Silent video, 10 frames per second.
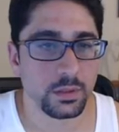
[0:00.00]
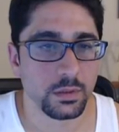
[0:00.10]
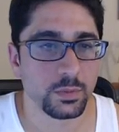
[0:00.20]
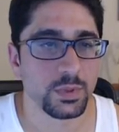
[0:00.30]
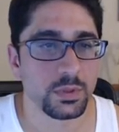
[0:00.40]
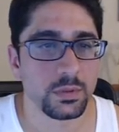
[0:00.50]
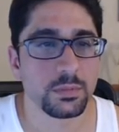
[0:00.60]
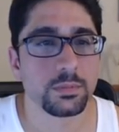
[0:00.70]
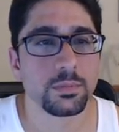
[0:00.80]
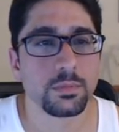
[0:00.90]
Oops.
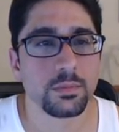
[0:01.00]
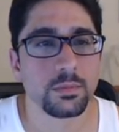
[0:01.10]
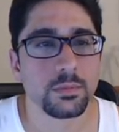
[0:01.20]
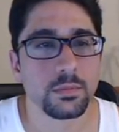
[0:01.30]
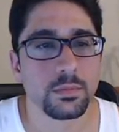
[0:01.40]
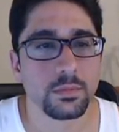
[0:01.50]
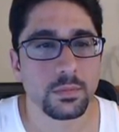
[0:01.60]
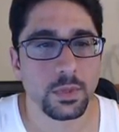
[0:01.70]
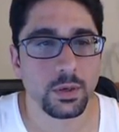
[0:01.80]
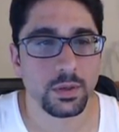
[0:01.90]
Oh,
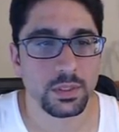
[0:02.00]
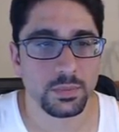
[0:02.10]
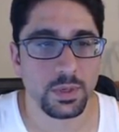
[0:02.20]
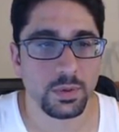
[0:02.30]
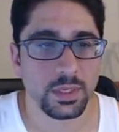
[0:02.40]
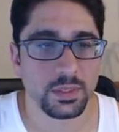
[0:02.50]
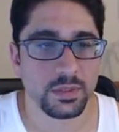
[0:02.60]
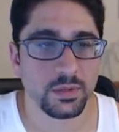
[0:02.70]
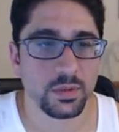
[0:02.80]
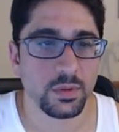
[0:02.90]
it doesn't matter. We can't teach
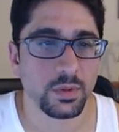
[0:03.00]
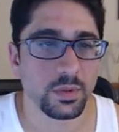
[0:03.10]
it anyway,